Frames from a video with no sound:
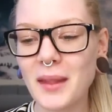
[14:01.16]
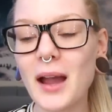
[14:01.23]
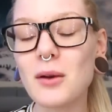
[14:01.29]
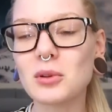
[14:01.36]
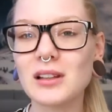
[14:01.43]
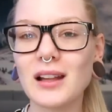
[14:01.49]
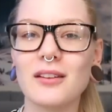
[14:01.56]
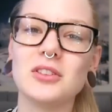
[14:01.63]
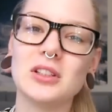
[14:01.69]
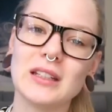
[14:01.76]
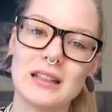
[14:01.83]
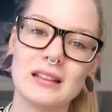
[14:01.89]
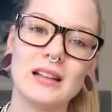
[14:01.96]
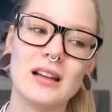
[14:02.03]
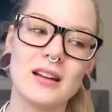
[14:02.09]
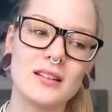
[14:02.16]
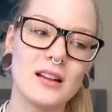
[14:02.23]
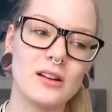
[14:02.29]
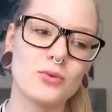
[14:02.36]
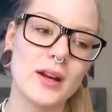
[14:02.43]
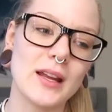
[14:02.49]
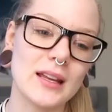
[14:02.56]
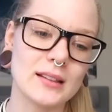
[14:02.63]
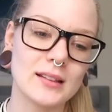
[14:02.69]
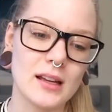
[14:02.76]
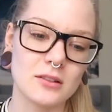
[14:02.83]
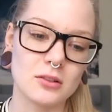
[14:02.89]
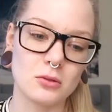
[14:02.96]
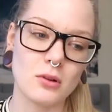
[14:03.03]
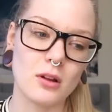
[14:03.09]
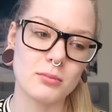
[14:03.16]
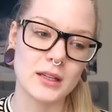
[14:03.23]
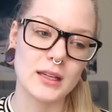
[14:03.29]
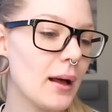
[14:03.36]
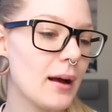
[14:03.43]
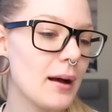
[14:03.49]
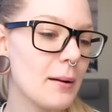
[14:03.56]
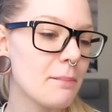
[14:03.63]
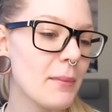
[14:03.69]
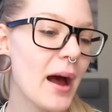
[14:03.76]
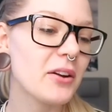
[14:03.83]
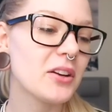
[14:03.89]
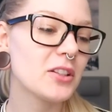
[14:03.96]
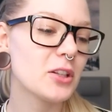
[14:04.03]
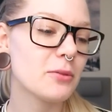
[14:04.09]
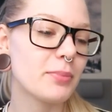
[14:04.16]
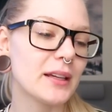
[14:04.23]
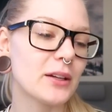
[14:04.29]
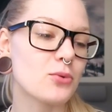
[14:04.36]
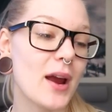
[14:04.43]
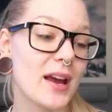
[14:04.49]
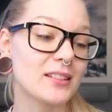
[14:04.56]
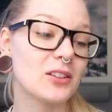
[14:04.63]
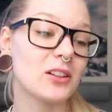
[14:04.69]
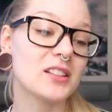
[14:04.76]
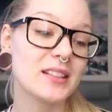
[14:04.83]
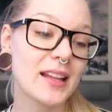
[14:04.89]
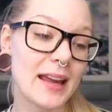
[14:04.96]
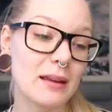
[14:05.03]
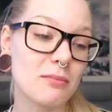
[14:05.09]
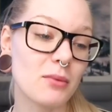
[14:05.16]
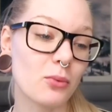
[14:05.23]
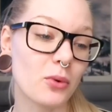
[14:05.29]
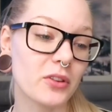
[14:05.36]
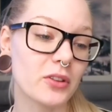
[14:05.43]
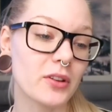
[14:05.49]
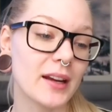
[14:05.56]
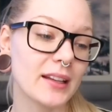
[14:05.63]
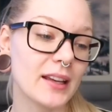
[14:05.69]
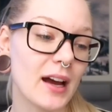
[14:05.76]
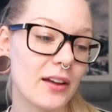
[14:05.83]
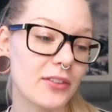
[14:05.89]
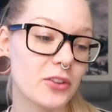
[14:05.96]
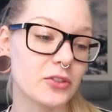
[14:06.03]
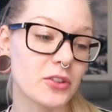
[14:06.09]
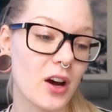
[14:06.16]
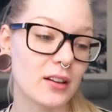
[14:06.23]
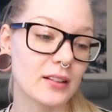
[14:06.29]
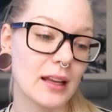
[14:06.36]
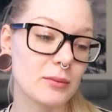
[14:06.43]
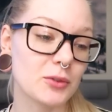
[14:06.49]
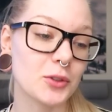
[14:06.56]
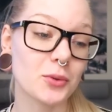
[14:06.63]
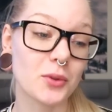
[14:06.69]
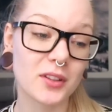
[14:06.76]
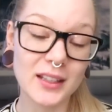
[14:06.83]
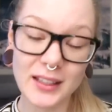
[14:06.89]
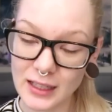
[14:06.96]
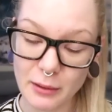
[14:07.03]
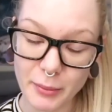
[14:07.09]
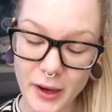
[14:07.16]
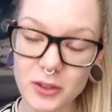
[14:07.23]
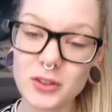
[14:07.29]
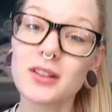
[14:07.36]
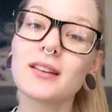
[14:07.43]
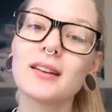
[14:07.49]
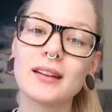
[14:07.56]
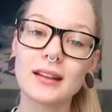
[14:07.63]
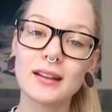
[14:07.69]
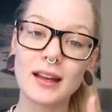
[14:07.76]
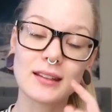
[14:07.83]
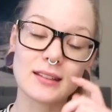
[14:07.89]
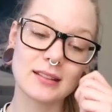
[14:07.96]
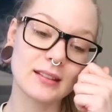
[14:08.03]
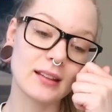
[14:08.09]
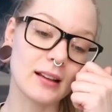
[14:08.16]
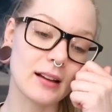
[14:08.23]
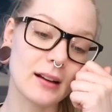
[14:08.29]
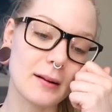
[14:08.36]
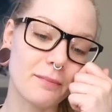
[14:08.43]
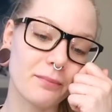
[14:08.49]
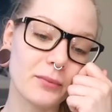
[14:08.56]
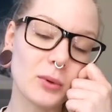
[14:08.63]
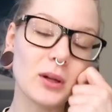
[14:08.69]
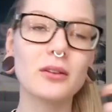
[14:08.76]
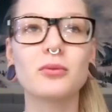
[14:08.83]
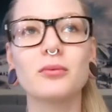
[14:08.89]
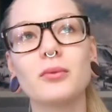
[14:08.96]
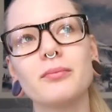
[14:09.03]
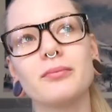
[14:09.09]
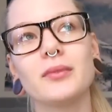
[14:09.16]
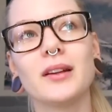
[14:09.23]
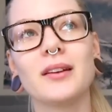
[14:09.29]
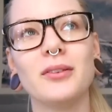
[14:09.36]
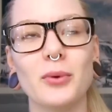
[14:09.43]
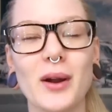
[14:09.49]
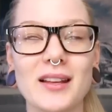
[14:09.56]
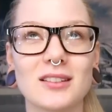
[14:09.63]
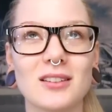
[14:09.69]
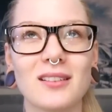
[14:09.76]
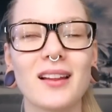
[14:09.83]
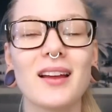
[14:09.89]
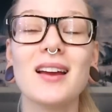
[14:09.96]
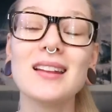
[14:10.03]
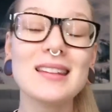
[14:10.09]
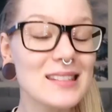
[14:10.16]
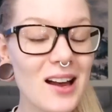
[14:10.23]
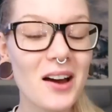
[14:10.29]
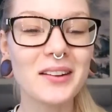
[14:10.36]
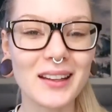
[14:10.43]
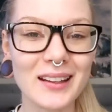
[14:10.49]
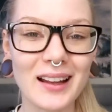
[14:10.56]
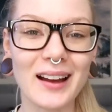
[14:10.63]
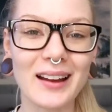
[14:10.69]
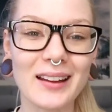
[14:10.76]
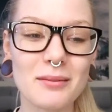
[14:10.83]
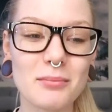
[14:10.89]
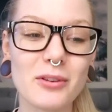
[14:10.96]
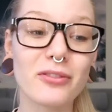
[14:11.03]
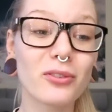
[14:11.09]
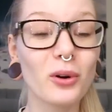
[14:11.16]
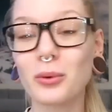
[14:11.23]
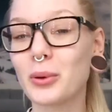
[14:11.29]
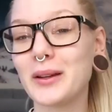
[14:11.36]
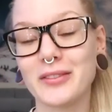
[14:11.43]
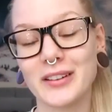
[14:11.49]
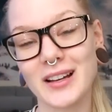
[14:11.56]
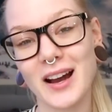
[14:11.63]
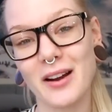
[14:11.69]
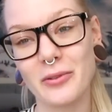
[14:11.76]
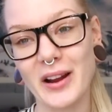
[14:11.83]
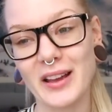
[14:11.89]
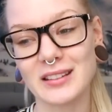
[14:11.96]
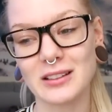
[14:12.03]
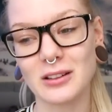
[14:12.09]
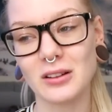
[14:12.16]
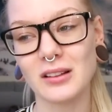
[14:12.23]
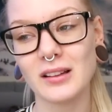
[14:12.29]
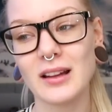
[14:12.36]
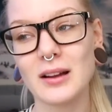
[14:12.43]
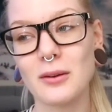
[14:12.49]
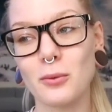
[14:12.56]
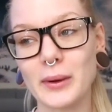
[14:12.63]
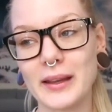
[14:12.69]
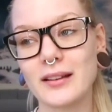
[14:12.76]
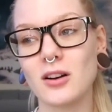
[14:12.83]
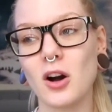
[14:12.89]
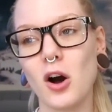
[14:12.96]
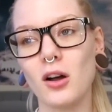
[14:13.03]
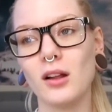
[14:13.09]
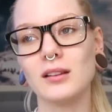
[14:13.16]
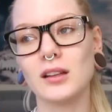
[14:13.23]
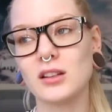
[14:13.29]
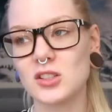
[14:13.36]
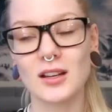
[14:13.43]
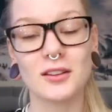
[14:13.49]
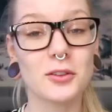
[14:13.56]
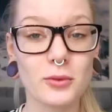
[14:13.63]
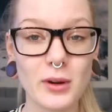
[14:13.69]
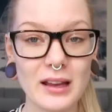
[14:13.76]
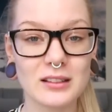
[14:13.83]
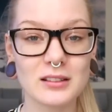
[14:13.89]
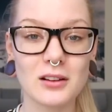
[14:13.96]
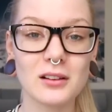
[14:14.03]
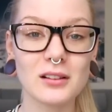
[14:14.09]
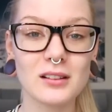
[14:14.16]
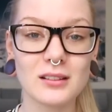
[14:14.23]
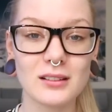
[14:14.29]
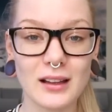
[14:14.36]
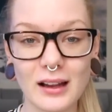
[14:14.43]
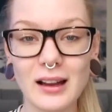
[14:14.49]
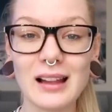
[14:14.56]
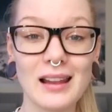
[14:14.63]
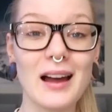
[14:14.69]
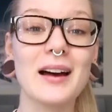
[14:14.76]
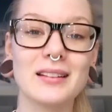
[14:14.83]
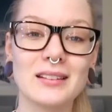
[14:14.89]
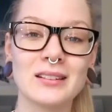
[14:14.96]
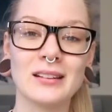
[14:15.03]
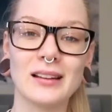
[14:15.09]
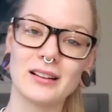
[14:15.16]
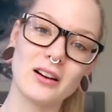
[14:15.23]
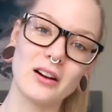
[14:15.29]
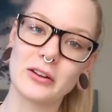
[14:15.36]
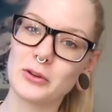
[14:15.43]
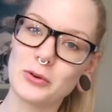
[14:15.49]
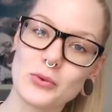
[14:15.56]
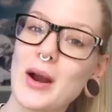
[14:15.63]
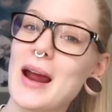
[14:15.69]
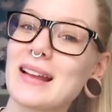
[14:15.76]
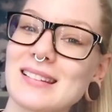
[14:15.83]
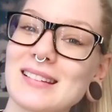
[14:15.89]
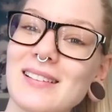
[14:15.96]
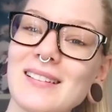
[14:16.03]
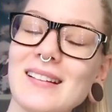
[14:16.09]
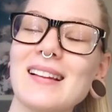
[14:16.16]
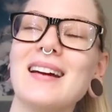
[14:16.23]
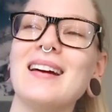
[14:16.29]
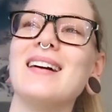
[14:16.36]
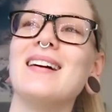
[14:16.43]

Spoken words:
I would love to get Lana Del Rey tattooed on me. How did you pick Rascal's name? Were there any other dog names you were thinking about? Yes, well, Rascal. Sonny and I, before we even got Rascal, we called each other Rascal a lot. It's like, oh, you Rascal.